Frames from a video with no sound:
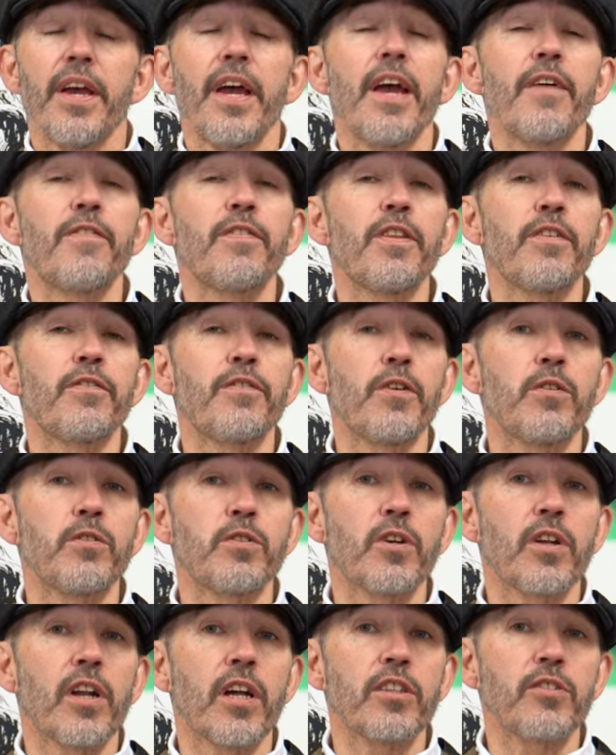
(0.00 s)
If in the
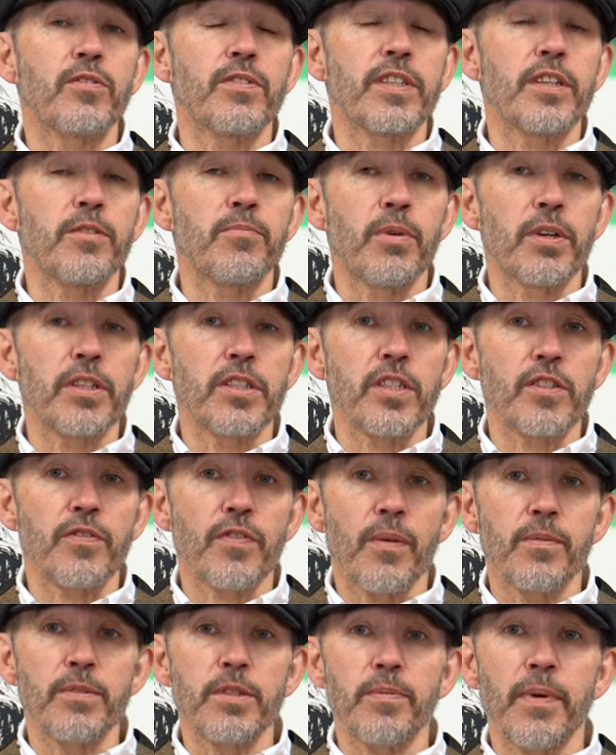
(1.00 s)
future you'd like to receive bulletins
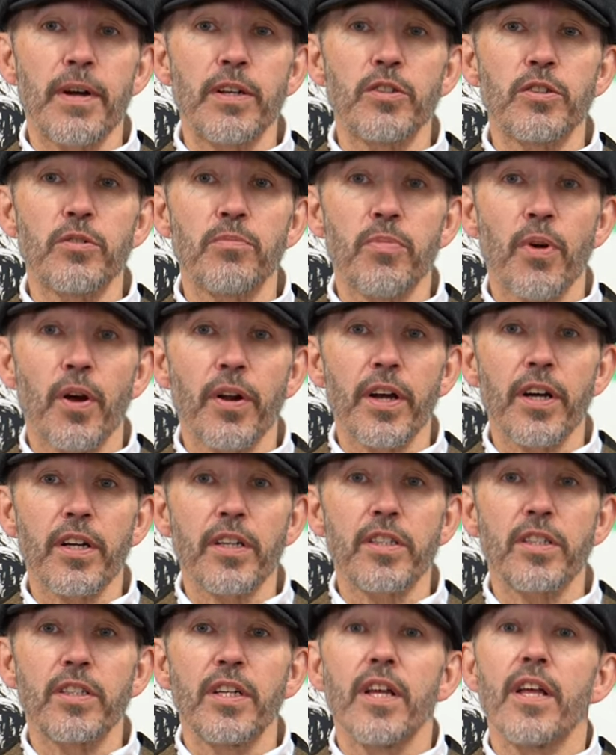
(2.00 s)
from us about new
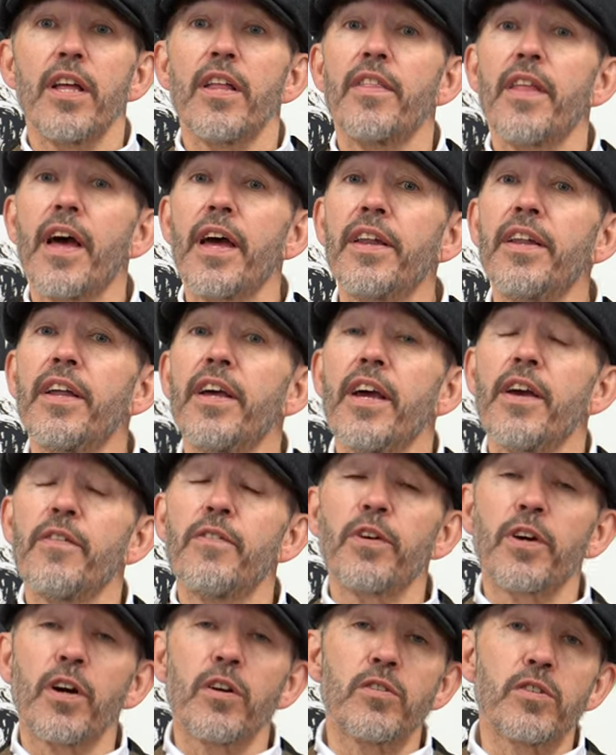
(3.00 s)
products, then if
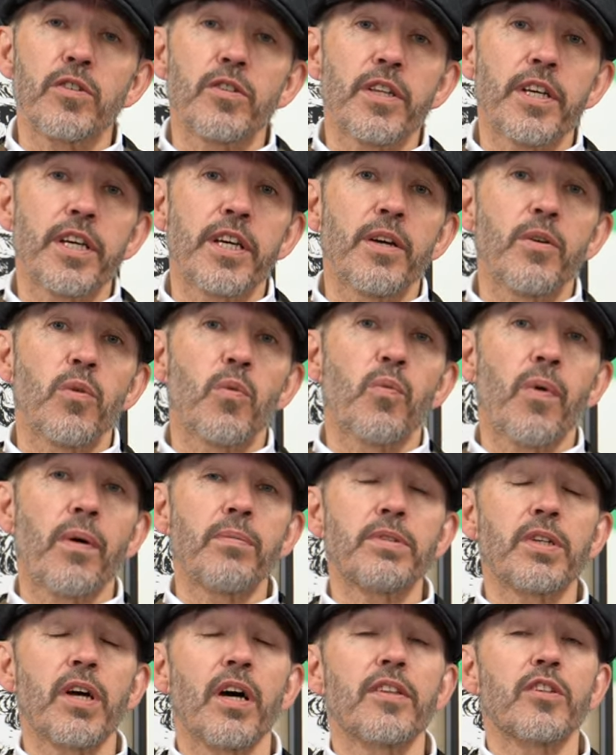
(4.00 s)
you go to the
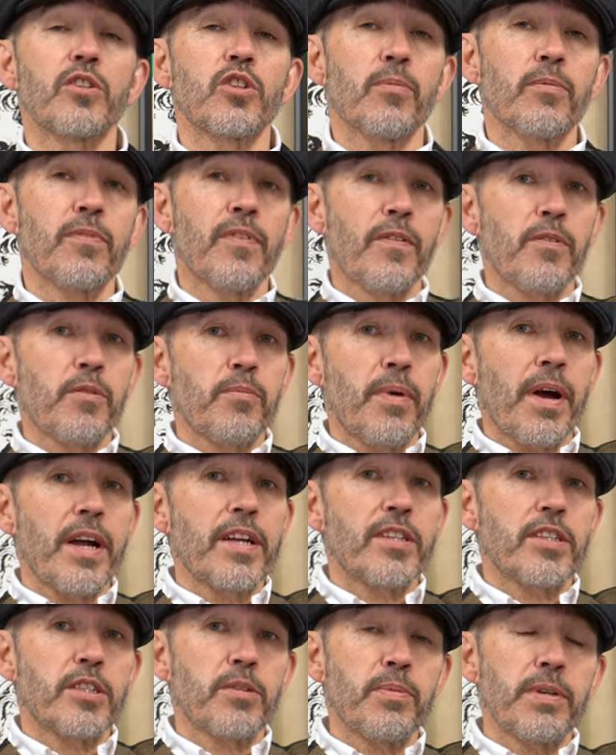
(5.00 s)
website, at the top of every
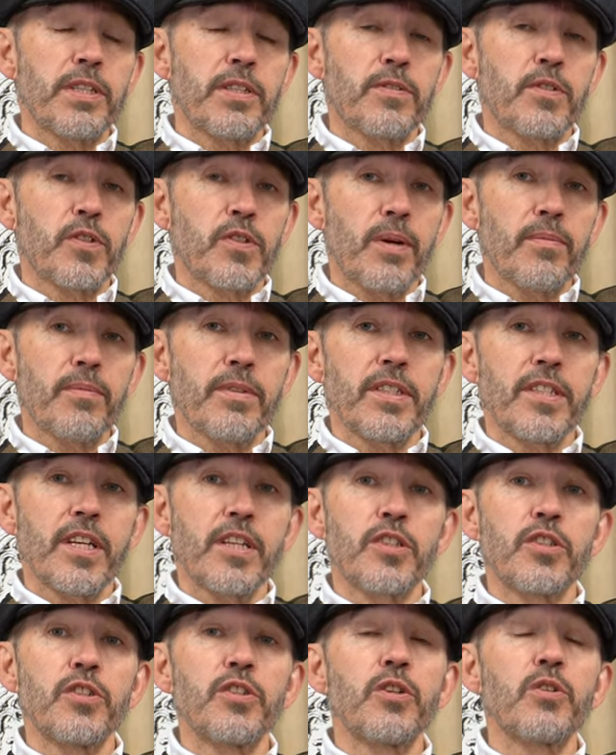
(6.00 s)
page, there's a piece of script that
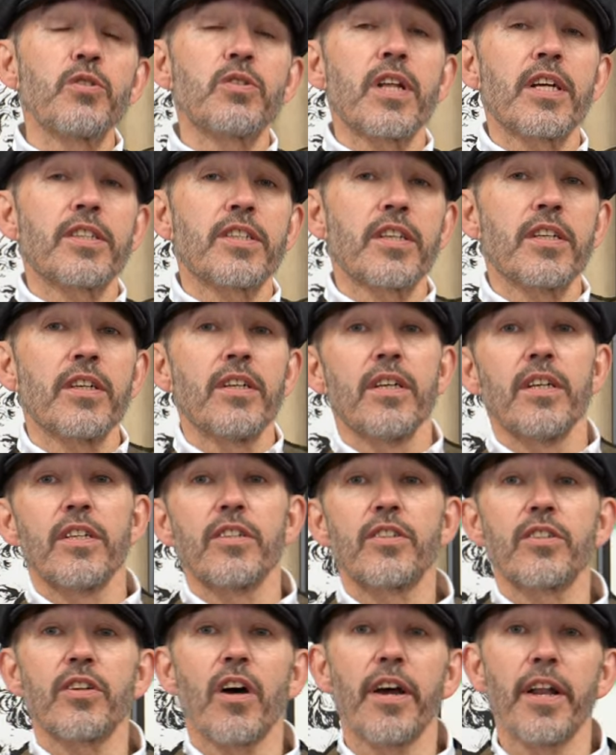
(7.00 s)
says newsletter,
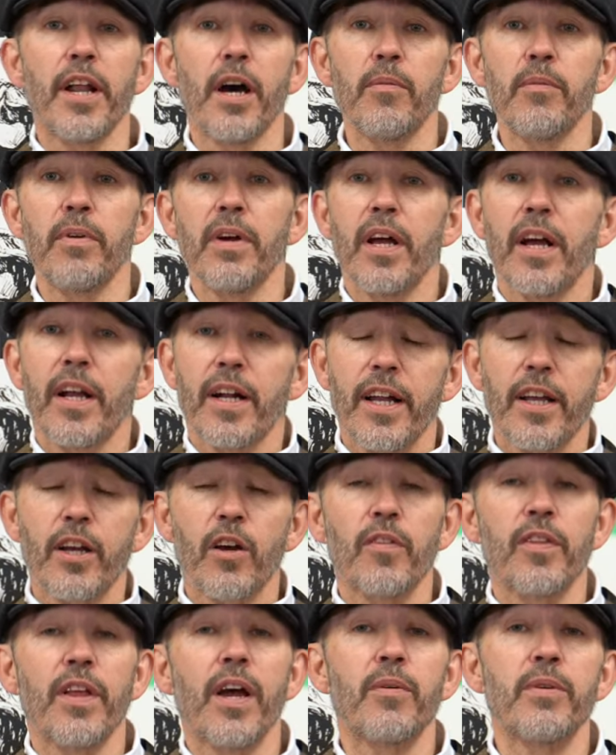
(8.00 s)
sign up, click
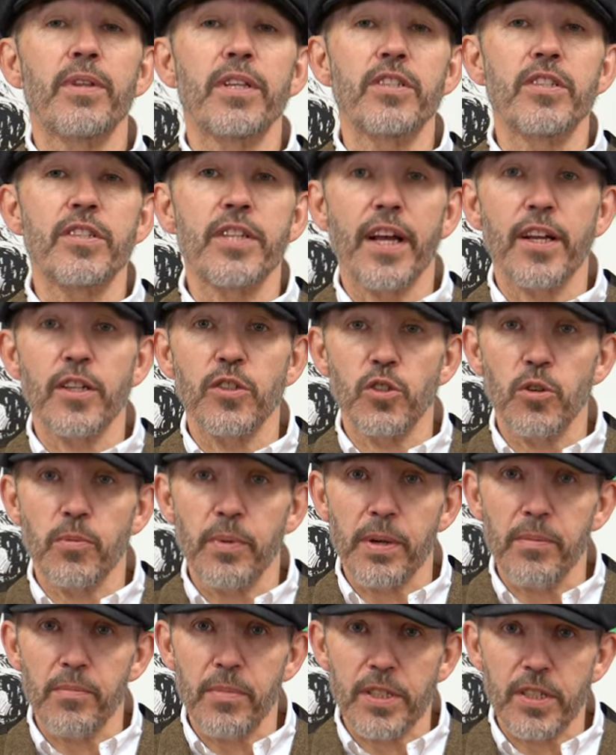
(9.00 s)
on there, within seconds you'll
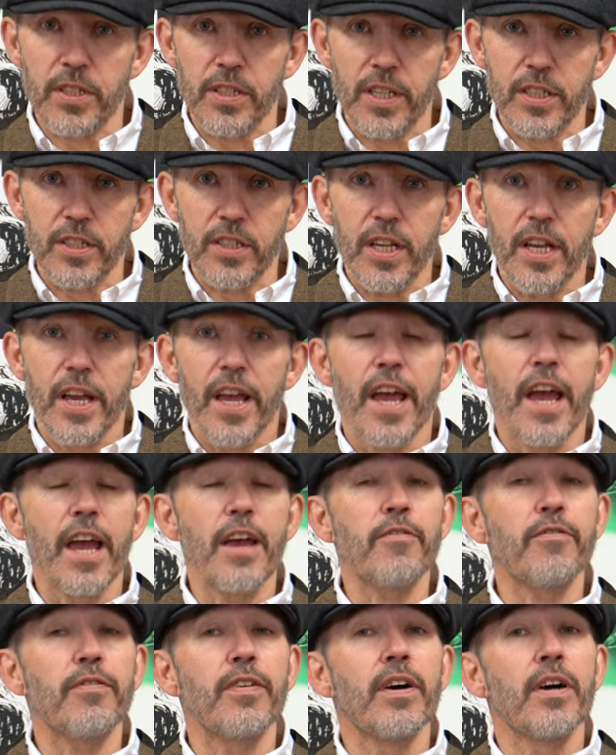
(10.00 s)
be in business.
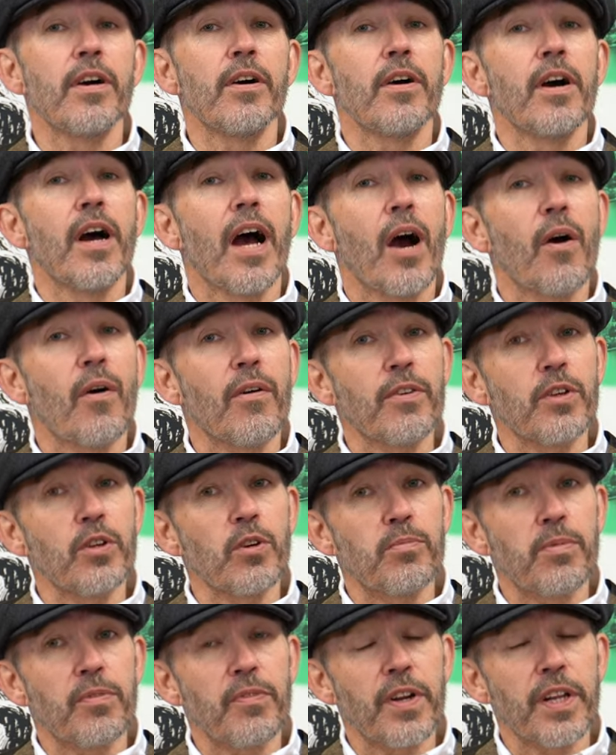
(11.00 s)
If, however, you
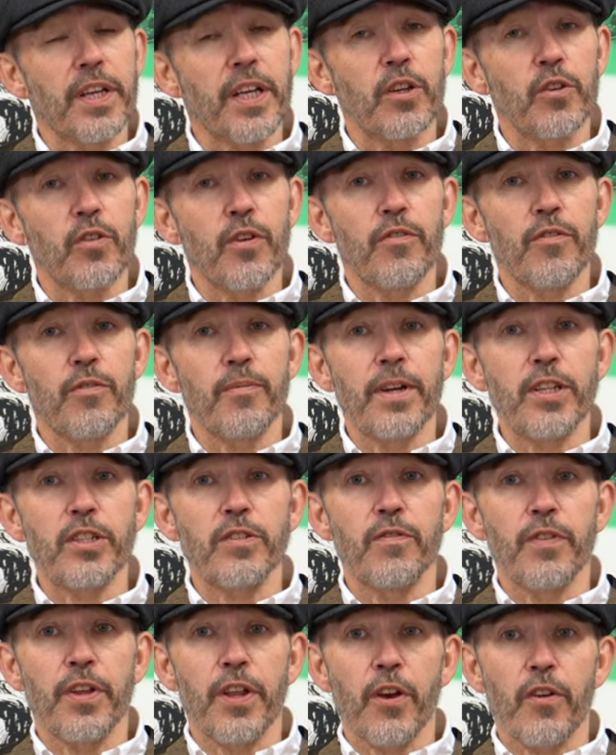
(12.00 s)
prefer to get your
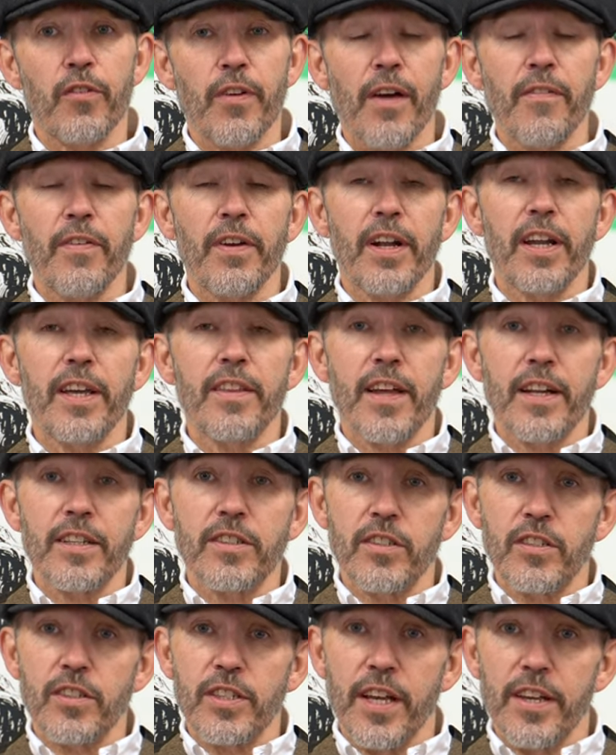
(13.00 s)
information videographically, that is
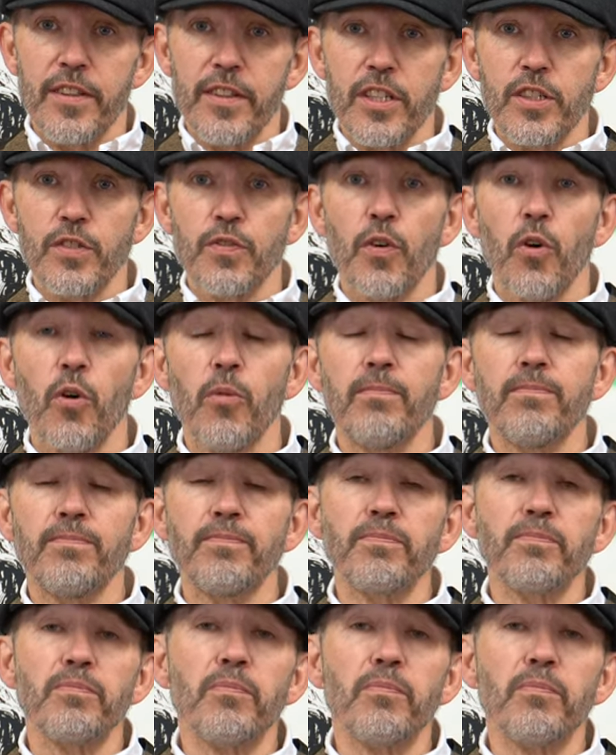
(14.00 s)
to say in this form,